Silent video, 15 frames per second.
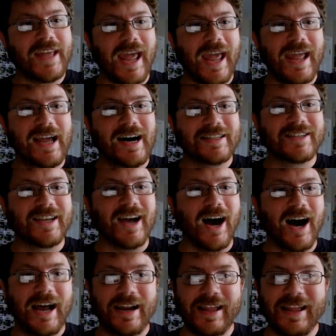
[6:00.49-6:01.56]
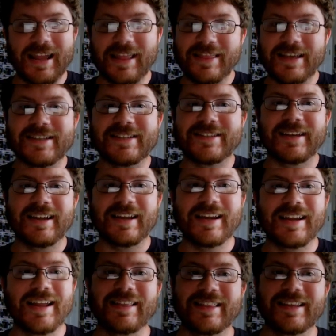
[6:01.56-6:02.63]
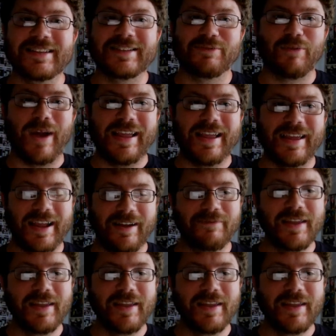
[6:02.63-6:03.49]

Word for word: Chaos God in this uh, in this ranking.